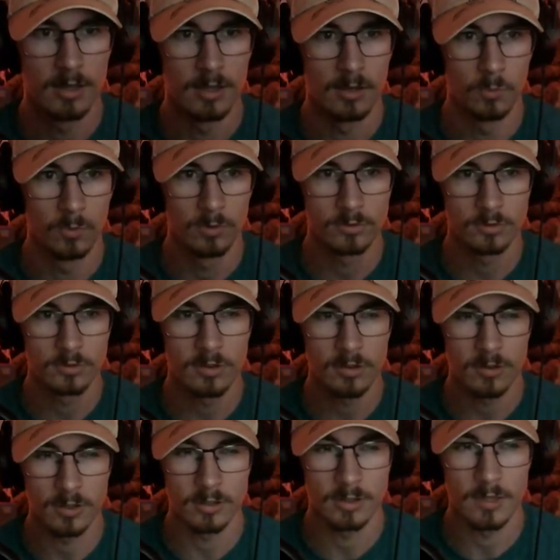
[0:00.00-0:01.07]
we're still
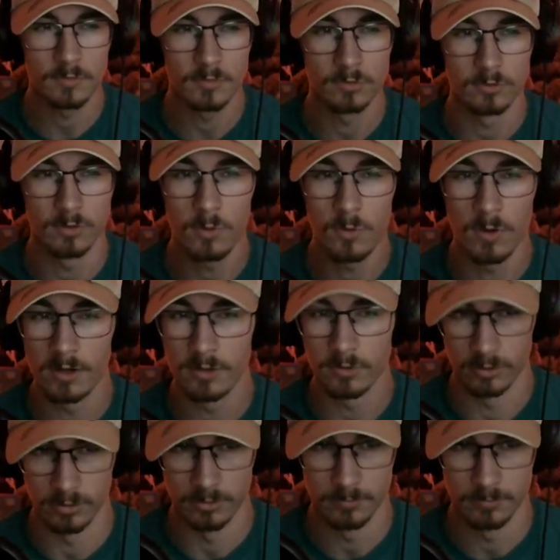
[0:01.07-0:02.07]
on level 200.